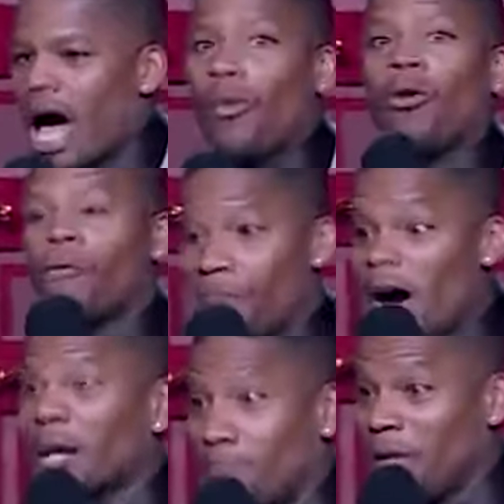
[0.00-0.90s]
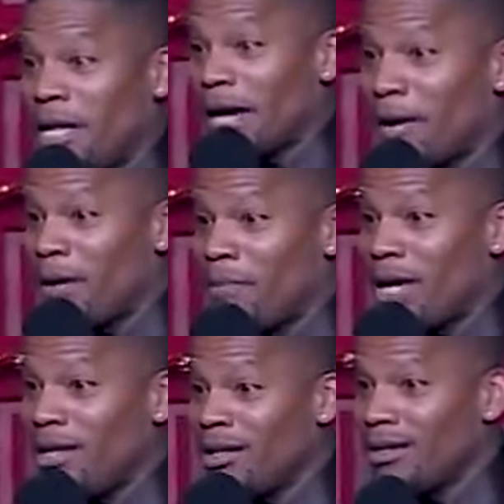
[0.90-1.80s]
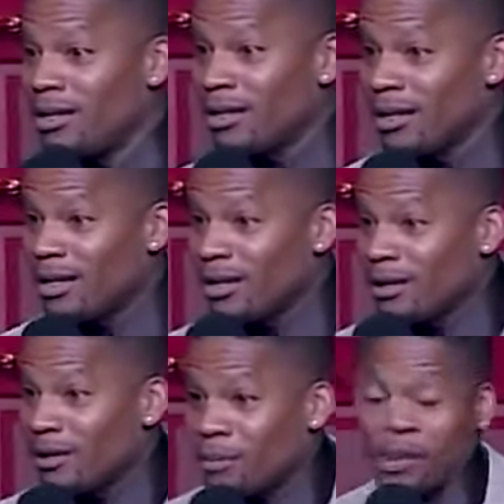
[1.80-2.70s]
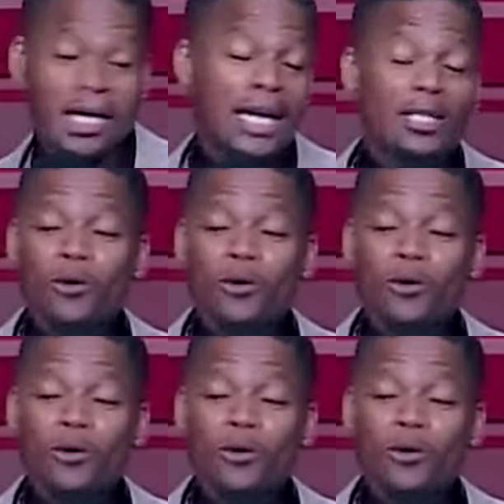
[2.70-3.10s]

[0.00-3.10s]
I will fuck a pig up, hear me? Pig got